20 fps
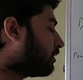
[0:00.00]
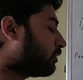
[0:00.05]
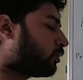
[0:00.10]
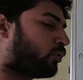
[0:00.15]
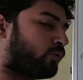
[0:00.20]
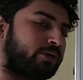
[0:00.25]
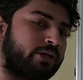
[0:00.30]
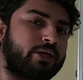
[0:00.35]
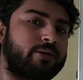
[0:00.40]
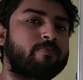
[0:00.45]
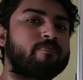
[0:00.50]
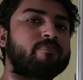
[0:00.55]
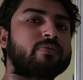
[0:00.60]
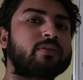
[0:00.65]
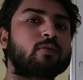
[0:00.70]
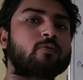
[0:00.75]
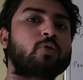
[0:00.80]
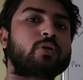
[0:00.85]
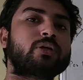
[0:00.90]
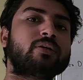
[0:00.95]
and coding.
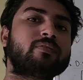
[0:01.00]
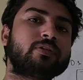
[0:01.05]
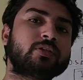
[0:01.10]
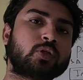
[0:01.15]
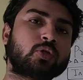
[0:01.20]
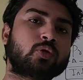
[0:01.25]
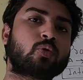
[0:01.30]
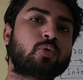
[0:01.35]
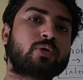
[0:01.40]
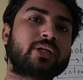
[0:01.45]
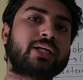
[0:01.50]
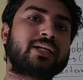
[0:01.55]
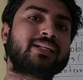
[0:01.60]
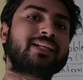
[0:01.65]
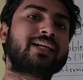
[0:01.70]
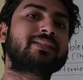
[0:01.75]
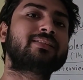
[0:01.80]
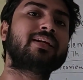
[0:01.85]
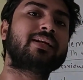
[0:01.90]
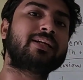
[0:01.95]
Whatever you're coding,
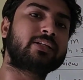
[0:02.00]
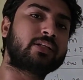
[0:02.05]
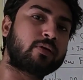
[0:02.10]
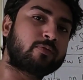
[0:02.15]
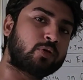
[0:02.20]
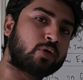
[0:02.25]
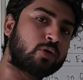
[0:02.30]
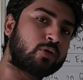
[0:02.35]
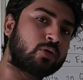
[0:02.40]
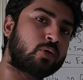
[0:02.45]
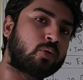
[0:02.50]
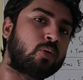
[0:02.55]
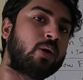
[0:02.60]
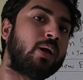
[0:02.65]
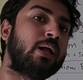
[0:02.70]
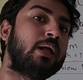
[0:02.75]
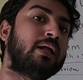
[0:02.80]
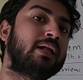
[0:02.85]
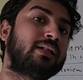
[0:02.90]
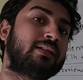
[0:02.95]
let the interviewer
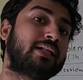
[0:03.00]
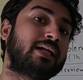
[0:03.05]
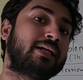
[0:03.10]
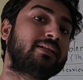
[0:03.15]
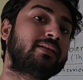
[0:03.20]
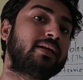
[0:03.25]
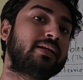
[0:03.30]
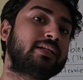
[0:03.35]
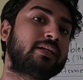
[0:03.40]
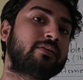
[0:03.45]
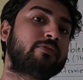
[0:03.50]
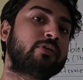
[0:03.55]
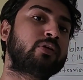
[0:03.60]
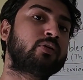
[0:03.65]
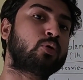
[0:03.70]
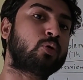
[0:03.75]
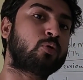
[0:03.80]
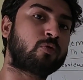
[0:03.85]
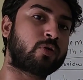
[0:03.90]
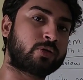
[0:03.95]
know. Let the
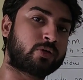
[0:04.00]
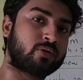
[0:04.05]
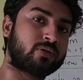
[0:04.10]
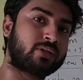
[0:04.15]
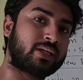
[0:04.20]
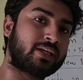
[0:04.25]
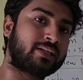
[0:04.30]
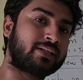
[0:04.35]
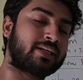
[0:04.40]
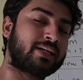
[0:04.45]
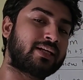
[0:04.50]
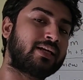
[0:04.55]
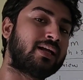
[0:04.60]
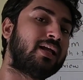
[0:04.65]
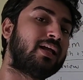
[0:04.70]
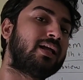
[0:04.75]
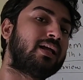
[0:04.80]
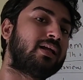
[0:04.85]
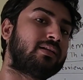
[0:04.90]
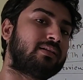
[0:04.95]
interviewer know what you're thinking.
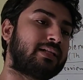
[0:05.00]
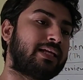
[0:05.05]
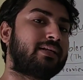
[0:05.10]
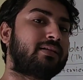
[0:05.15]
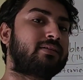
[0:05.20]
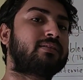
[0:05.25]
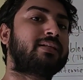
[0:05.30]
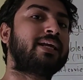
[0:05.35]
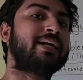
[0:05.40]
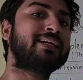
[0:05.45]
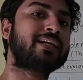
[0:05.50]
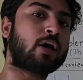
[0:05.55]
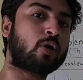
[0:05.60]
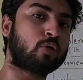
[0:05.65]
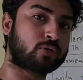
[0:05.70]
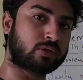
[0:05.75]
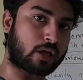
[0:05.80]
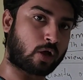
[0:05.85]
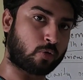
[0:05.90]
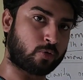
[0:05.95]
Like, think
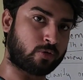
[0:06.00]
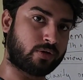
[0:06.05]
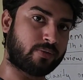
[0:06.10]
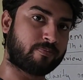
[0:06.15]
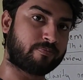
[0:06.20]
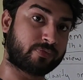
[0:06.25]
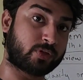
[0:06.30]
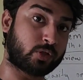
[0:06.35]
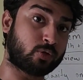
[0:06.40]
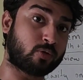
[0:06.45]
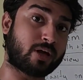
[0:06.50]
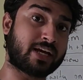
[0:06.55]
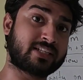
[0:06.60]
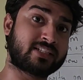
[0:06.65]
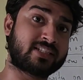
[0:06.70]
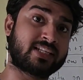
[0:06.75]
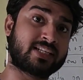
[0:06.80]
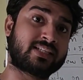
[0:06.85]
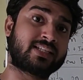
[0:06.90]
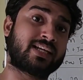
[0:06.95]
out loud, you know,
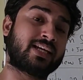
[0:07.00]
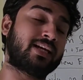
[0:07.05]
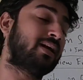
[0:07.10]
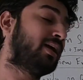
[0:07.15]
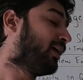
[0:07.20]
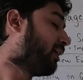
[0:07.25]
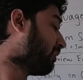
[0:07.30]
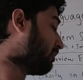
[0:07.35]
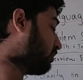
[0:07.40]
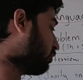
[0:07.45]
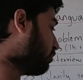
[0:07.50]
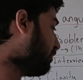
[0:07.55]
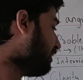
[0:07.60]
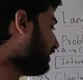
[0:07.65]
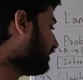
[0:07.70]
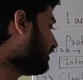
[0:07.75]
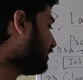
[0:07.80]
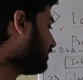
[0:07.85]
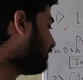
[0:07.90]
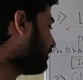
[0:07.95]
as they say. So
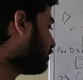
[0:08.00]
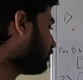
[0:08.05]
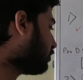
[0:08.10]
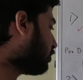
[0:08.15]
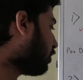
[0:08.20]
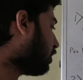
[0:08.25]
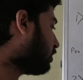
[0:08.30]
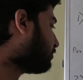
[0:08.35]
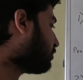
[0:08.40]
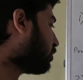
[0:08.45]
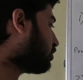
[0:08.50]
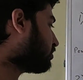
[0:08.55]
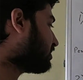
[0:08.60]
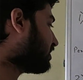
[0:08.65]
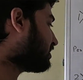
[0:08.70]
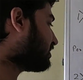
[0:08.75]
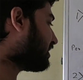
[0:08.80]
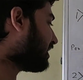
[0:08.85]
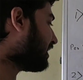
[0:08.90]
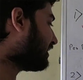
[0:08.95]
be clear with your thought
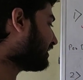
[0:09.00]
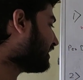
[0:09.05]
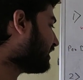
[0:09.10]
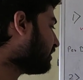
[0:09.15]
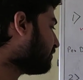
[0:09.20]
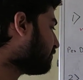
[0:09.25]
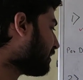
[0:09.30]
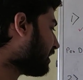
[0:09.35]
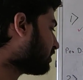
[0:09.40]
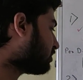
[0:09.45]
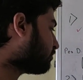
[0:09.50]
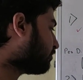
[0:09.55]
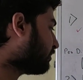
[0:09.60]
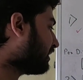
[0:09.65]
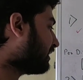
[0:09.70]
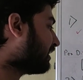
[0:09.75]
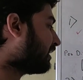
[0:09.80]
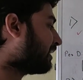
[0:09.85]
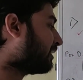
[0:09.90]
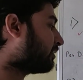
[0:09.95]
process and keep
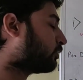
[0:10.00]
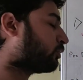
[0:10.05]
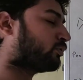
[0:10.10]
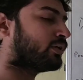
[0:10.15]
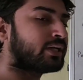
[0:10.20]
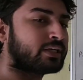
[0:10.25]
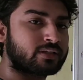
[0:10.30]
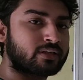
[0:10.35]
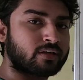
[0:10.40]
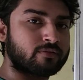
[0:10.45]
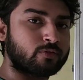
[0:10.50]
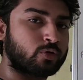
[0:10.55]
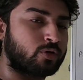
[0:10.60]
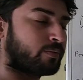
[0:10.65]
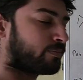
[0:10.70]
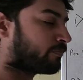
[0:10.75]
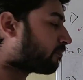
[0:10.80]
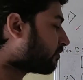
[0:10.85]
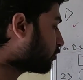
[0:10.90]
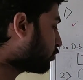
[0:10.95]
explaining it to the
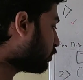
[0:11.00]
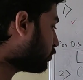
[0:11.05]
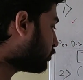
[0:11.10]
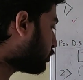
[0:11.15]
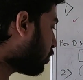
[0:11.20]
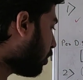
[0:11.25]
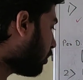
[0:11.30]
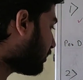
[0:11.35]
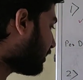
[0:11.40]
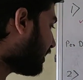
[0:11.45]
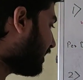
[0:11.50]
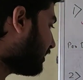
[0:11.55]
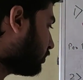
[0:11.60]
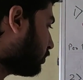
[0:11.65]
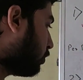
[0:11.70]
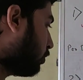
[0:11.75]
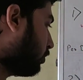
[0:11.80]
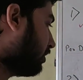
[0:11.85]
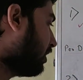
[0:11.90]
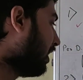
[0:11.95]
interviewer. So talk
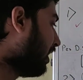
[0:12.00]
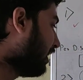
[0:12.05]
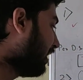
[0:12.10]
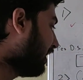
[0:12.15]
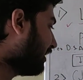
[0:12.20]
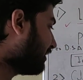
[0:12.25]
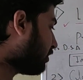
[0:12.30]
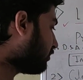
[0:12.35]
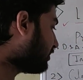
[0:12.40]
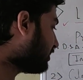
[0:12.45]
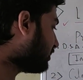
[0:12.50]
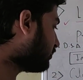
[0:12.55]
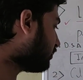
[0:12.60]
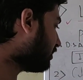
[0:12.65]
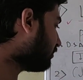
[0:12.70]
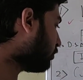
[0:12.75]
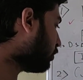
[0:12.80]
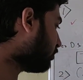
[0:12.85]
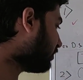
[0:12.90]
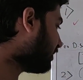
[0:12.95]
and code. Now there's
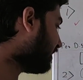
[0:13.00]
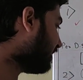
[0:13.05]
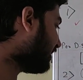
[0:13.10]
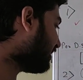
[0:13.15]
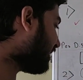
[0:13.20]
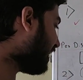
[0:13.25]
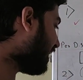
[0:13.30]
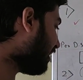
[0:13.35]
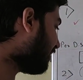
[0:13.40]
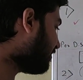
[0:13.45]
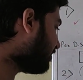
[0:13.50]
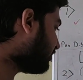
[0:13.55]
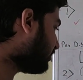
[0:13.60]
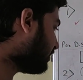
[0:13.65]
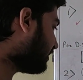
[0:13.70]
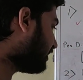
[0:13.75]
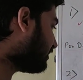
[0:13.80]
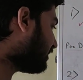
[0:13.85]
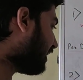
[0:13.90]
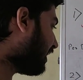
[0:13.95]
one more thing, and I haven't
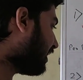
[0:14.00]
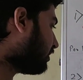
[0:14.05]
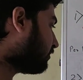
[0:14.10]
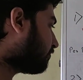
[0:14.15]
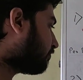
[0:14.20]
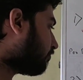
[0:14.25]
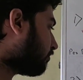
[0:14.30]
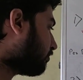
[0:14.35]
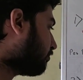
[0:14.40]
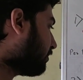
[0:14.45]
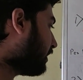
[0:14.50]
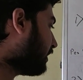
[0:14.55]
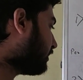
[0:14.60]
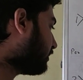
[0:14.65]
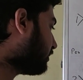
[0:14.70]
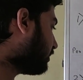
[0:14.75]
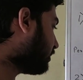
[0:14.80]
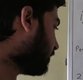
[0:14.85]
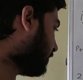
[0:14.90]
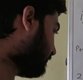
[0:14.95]
written that,
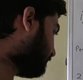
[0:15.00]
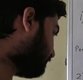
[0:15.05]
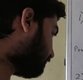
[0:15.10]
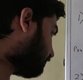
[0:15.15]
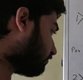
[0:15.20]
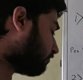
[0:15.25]
but uh,